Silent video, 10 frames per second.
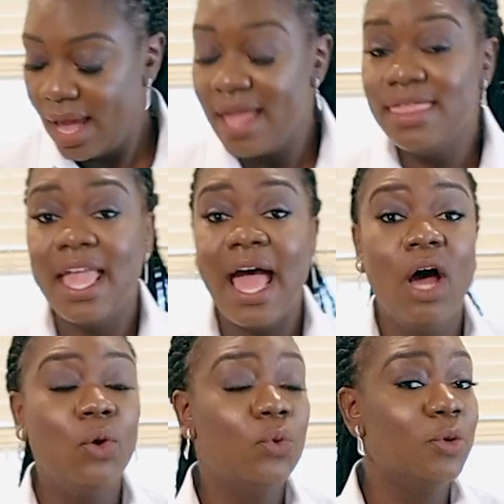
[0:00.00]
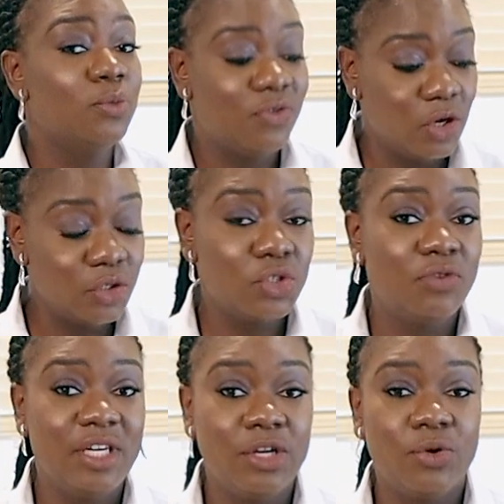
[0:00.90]
And now we'll move on to the
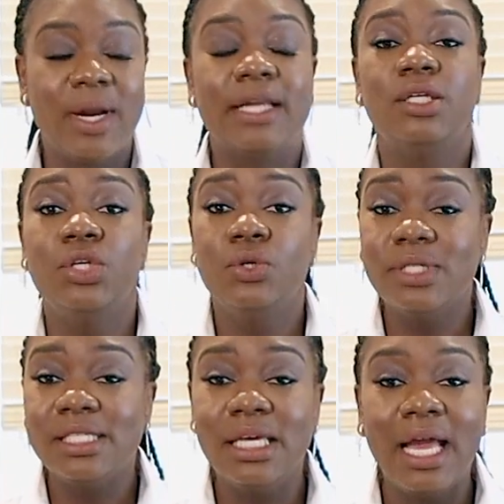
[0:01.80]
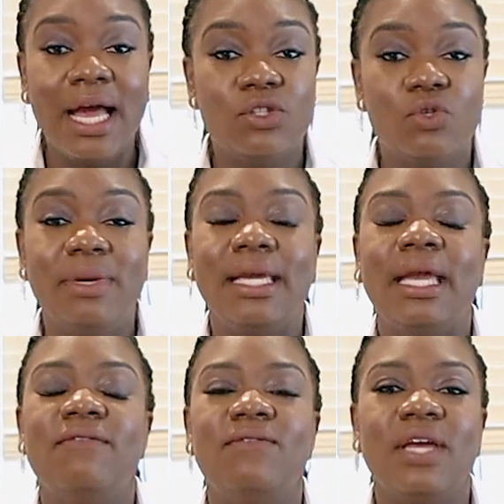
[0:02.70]
vinaigrette. You'll see how to
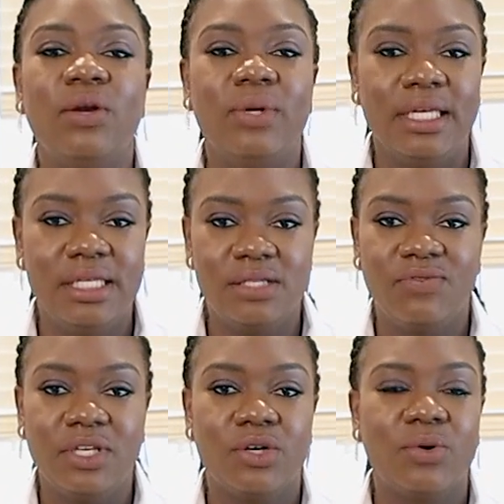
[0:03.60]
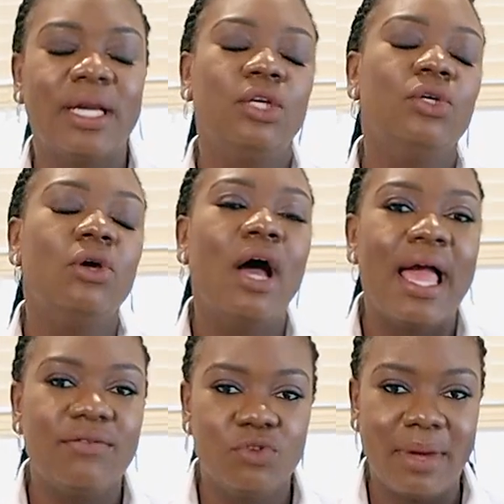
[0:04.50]
make a very easy vinaigrette. You don't
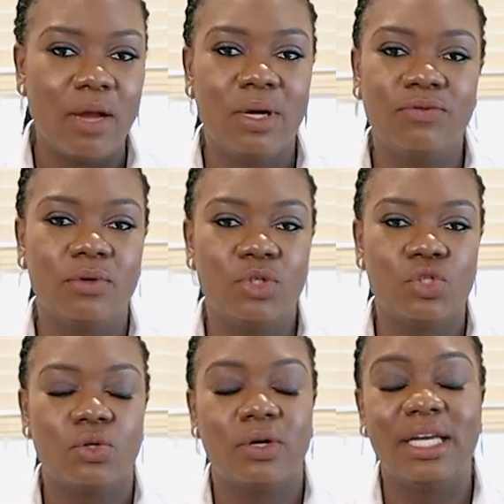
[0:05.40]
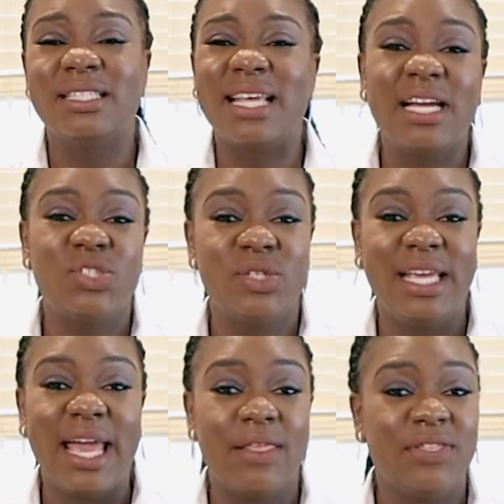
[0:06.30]
have to buy one from the store. It's
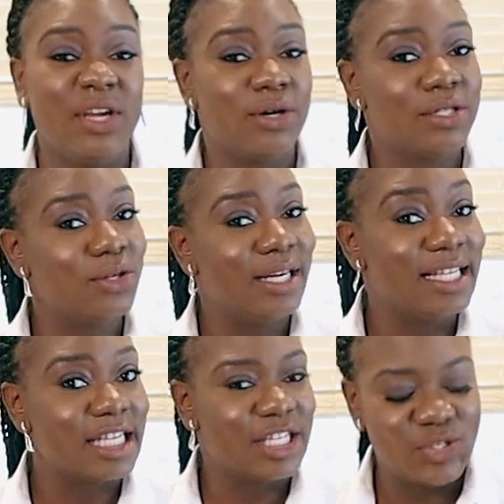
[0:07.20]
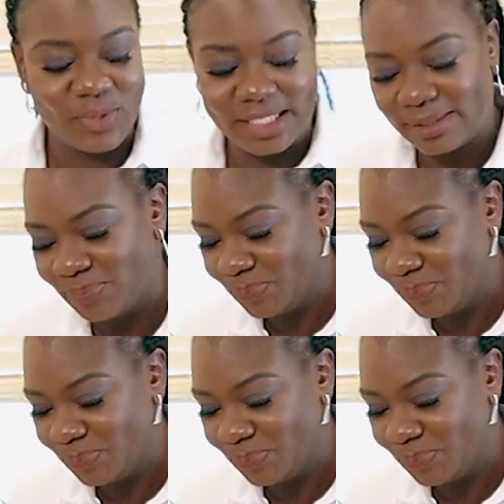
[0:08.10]
actually healthier. So let's get to it.